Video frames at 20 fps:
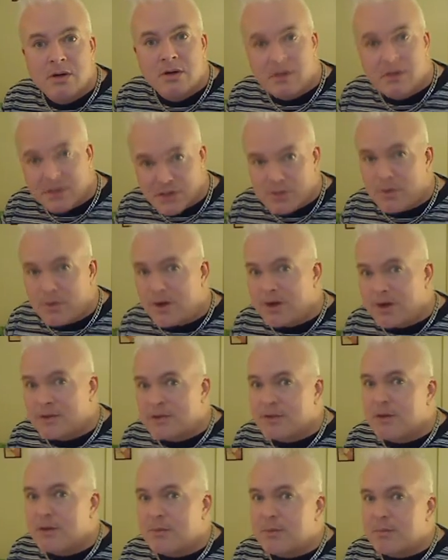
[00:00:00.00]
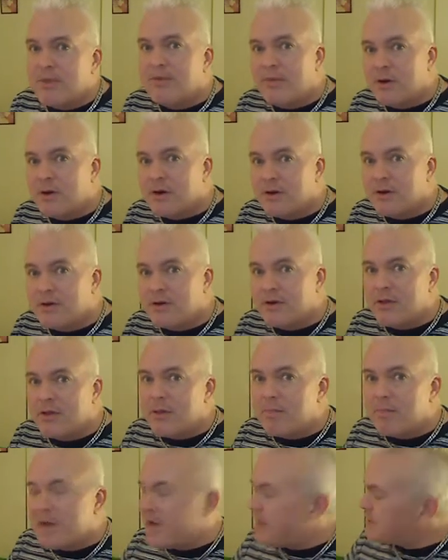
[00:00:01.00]
The squares are the preferred, they're the
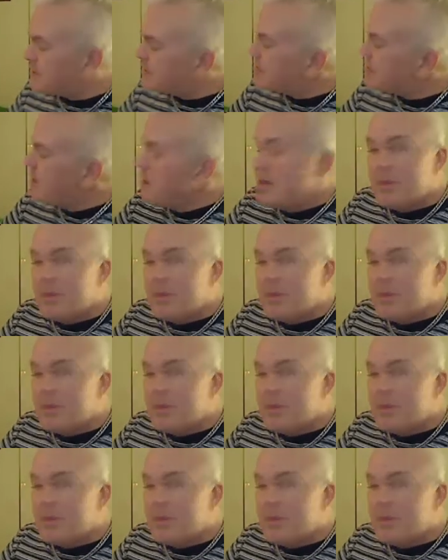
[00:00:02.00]
best.